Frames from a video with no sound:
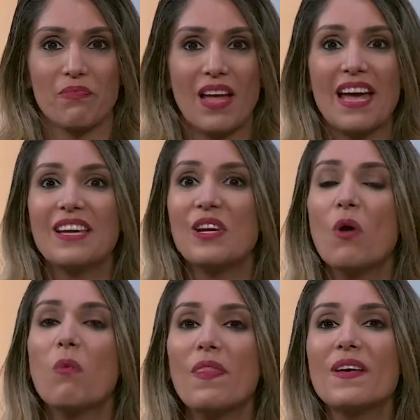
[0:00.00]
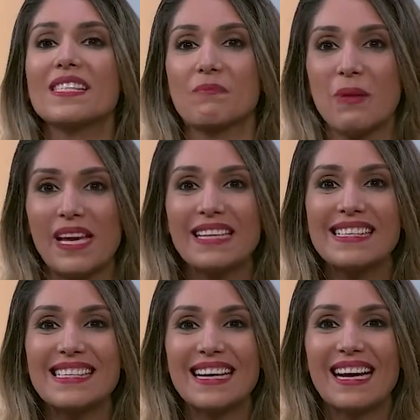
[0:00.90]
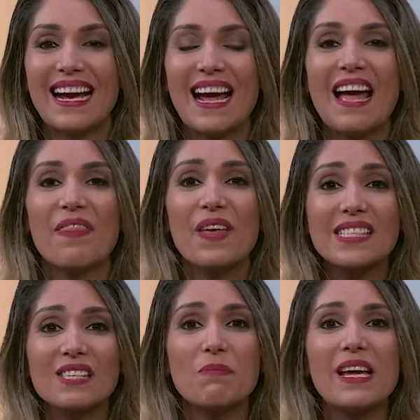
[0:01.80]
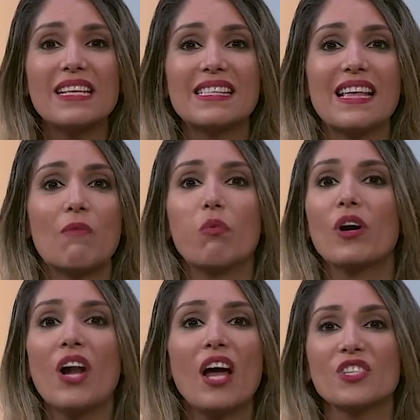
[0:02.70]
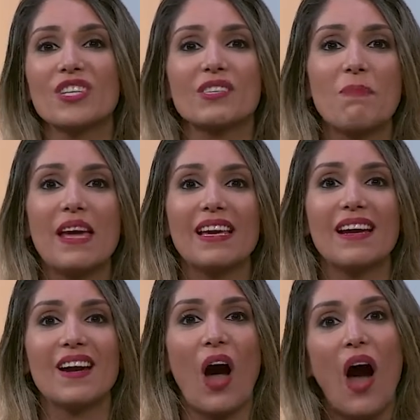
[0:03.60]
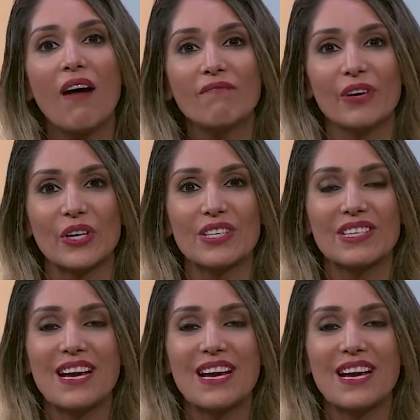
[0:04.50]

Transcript: You know what this means? This means that we're not just making converts,